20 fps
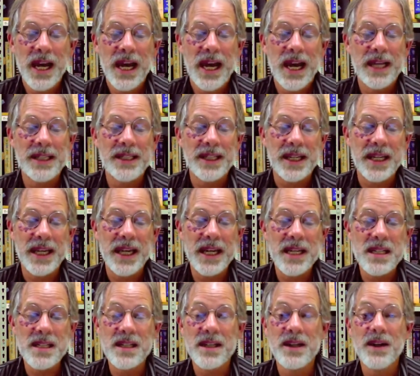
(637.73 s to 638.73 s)
and the
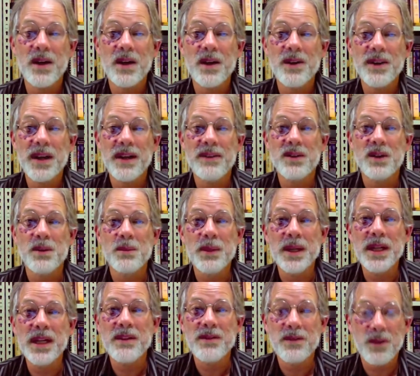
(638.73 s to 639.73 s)
kings of the earth have
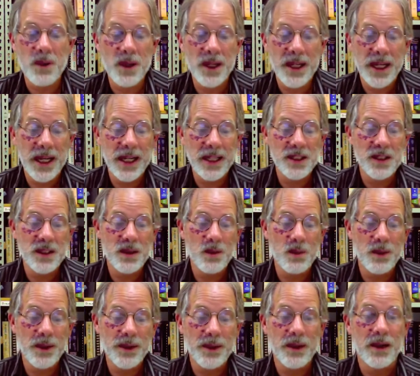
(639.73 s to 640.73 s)
committed fornication
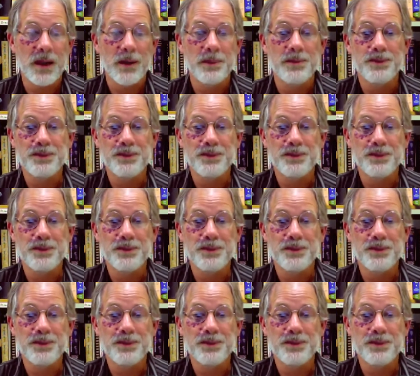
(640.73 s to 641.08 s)
with her.